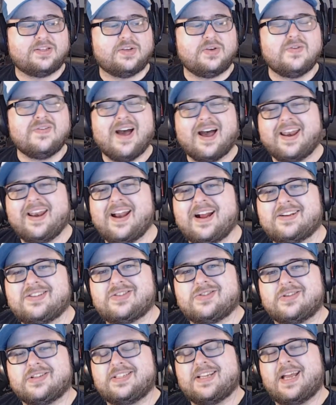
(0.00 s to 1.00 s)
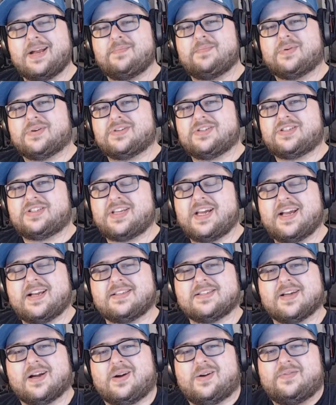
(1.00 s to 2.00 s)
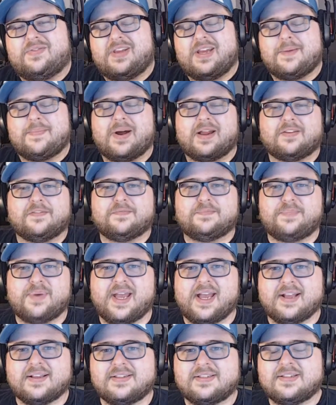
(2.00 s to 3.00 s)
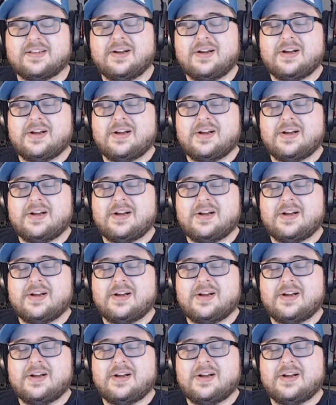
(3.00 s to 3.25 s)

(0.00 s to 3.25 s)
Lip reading: you got an extra 10% of the amount of bits.